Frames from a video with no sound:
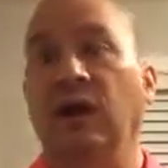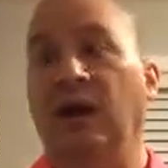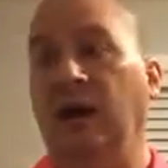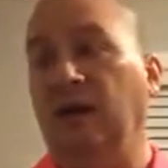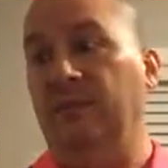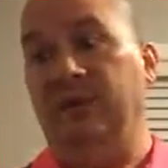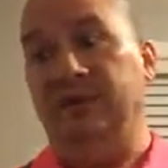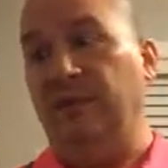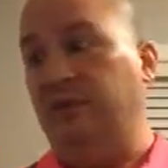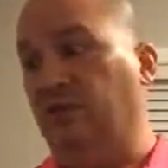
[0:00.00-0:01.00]

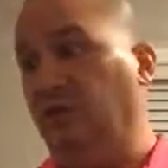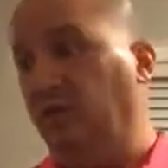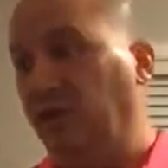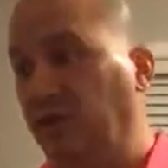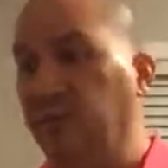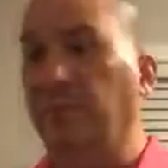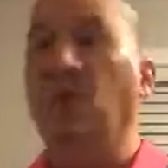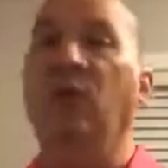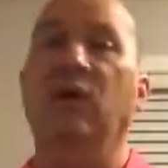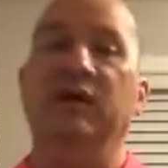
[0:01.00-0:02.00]
especially when they're
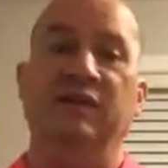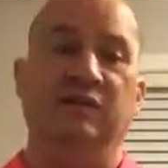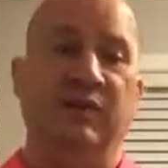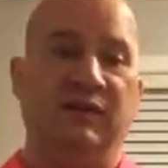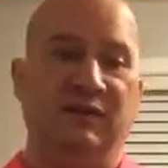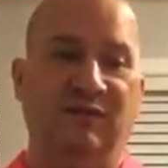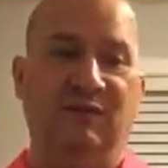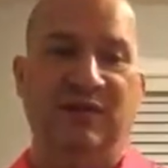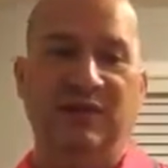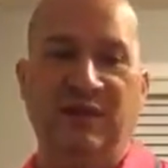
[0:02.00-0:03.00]
born, especially
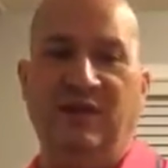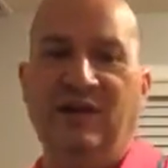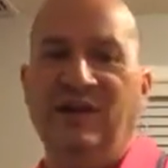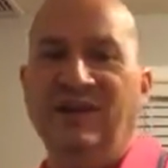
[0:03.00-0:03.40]
when they're,